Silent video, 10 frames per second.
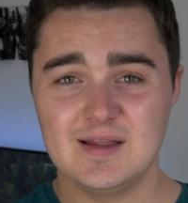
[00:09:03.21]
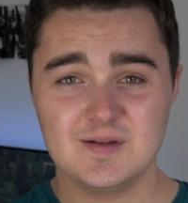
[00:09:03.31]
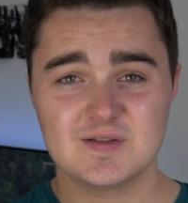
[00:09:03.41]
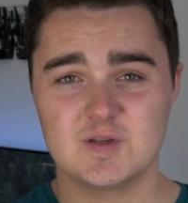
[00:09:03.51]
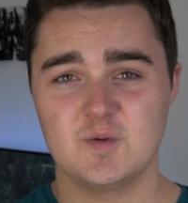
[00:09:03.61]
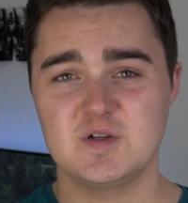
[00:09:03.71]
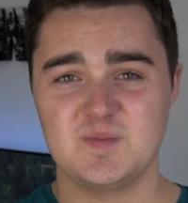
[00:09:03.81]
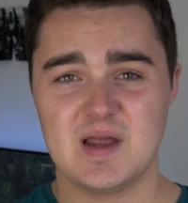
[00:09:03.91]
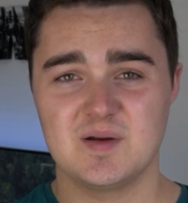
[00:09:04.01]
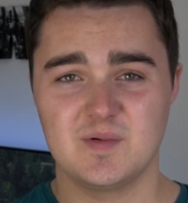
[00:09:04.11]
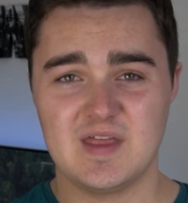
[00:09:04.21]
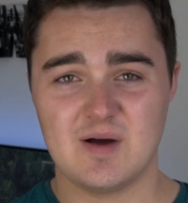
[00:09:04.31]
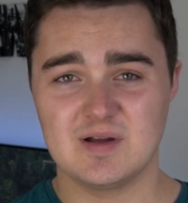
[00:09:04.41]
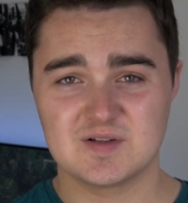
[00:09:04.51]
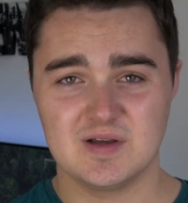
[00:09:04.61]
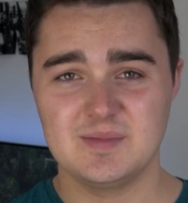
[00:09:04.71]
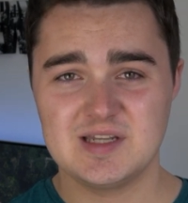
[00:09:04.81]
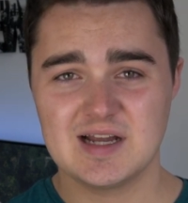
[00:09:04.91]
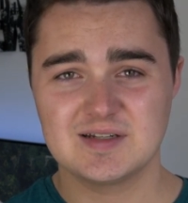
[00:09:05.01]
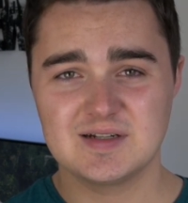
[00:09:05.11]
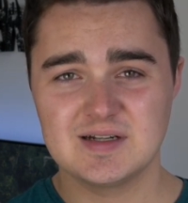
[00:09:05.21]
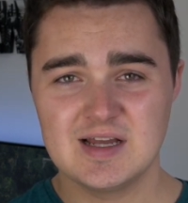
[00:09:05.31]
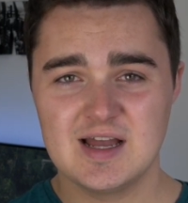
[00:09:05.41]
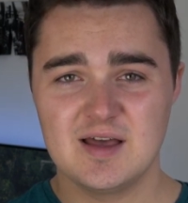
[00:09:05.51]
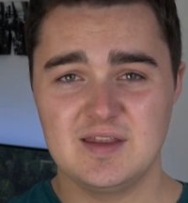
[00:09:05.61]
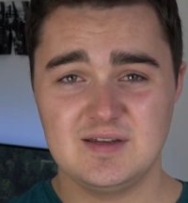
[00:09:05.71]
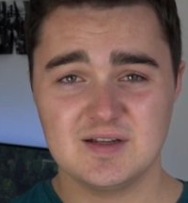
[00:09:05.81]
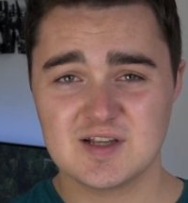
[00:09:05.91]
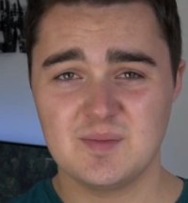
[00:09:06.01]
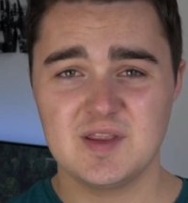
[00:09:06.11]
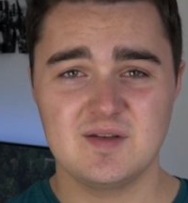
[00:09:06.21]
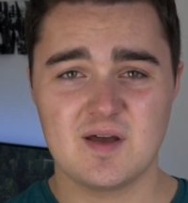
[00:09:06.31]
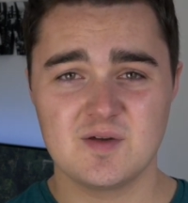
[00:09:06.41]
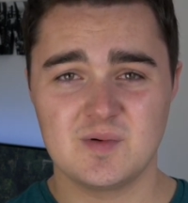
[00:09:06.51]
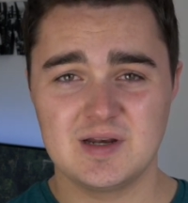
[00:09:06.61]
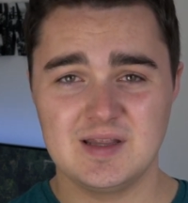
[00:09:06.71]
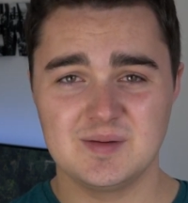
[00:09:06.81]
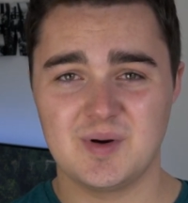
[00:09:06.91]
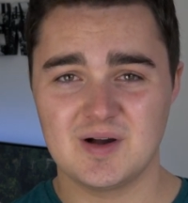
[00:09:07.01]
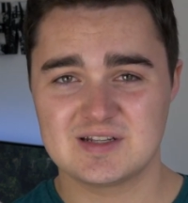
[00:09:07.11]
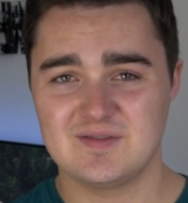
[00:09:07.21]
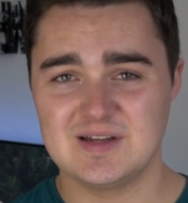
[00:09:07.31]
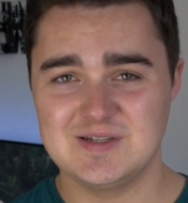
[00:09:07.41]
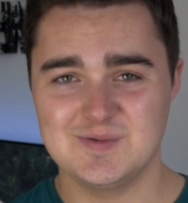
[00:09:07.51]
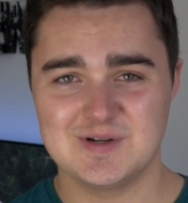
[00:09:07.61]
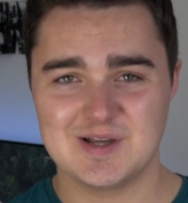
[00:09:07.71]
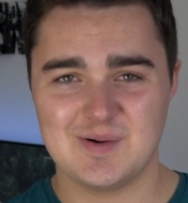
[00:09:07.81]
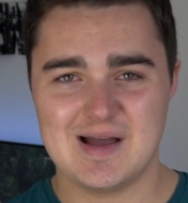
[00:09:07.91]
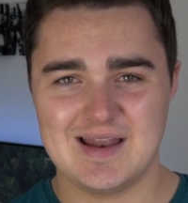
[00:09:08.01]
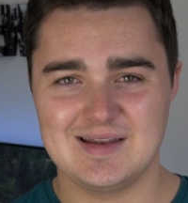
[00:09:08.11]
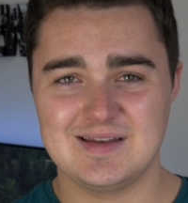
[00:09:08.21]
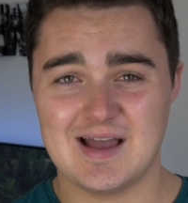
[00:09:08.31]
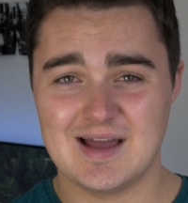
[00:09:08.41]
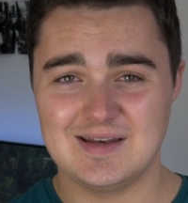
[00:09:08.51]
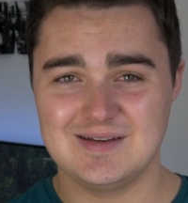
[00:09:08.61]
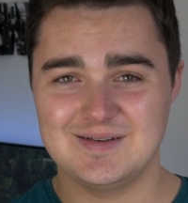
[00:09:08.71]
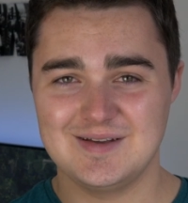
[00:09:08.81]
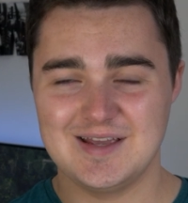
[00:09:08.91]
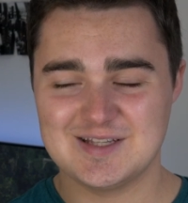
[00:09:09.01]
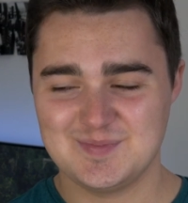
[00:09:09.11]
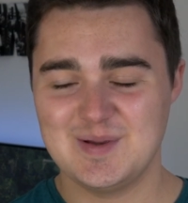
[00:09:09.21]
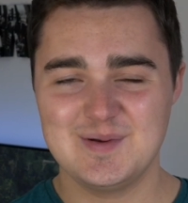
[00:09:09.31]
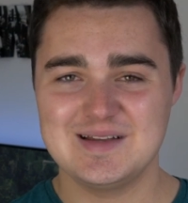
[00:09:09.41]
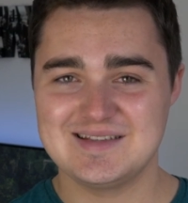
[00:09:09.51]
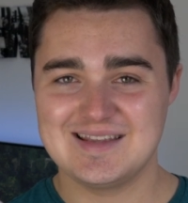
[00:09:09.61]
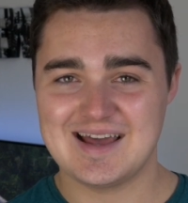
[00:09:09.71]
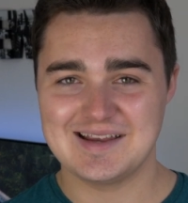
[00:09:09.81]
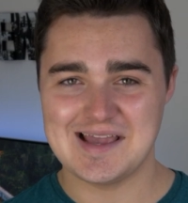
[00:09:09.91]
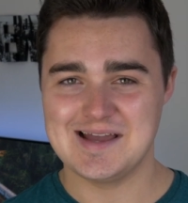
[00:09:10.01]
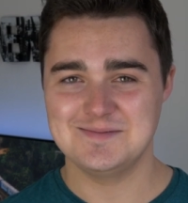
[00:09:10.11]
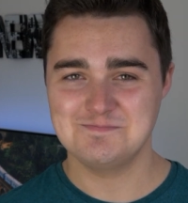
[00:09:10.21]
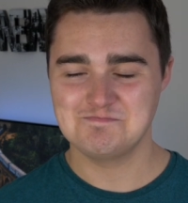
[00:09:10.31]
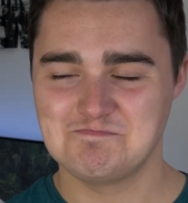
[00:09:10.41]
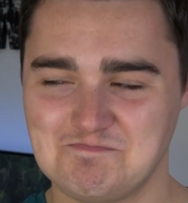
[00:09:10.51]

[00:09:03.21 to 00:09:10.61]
It looks so much better without a screen protector. It does come with another one in the box if I do want to go ahead and experience that again.